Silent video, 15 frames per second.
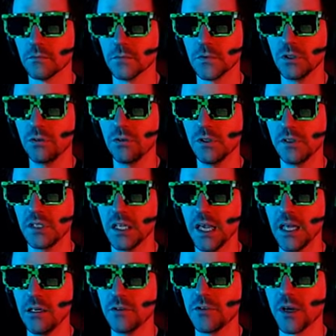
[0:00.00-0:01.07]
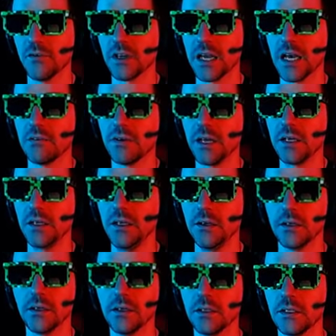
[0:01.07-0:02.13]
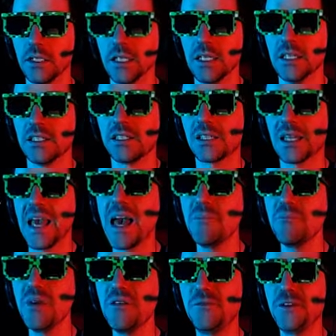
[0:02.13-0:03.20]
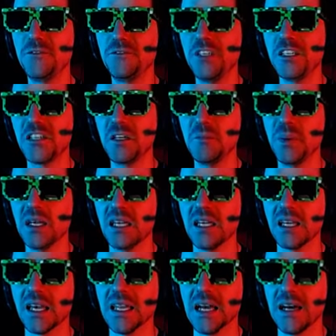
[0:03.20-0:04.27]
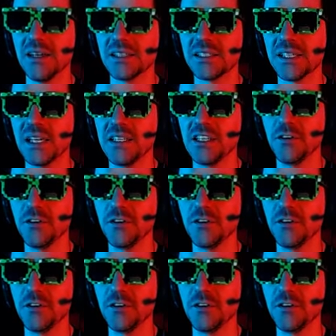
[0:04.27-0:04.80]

Ooh, there's a cannon travel guy right here. Slap me 50 GP and I'll send you